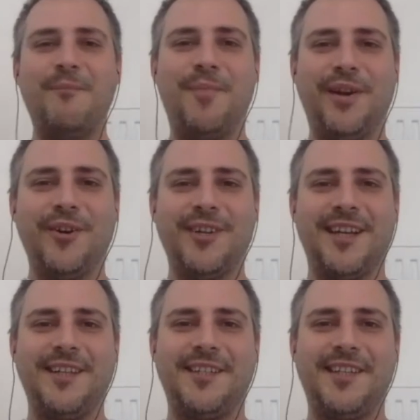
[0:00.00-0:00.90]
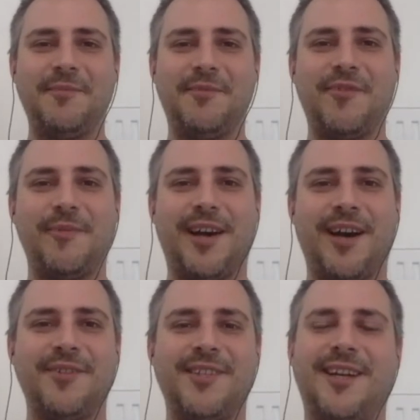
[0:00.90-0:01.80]
bigger than it seems from the
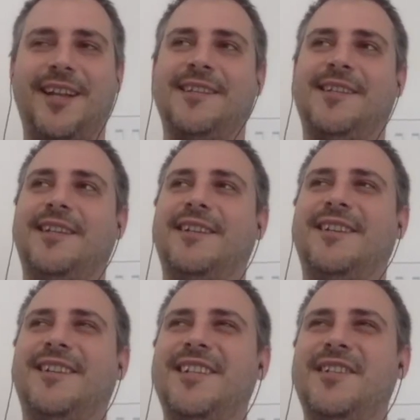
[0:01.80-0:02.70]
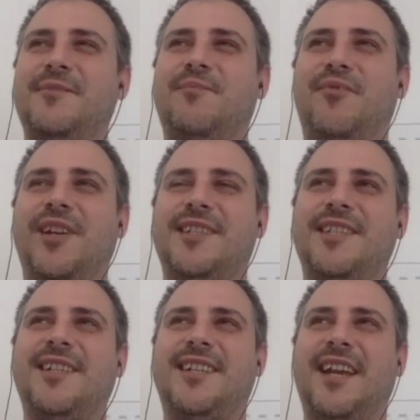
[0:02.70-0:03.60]
outside, as this brings
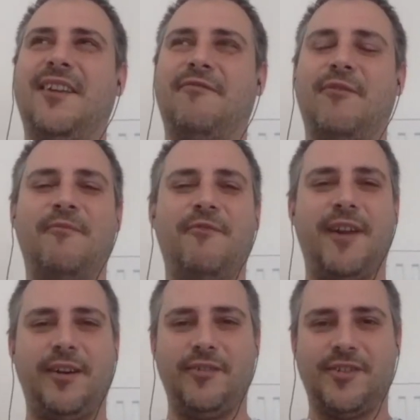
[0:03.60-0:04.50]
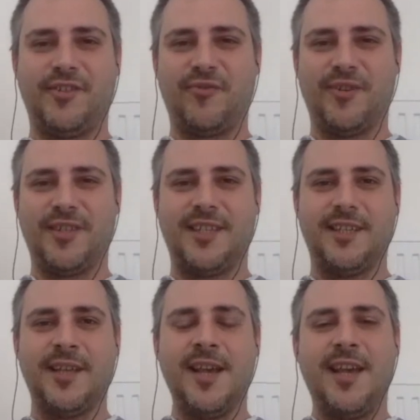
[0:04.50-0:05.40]
in data from various
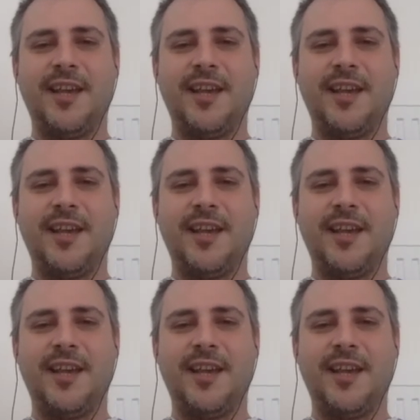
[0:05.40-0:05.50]
sources.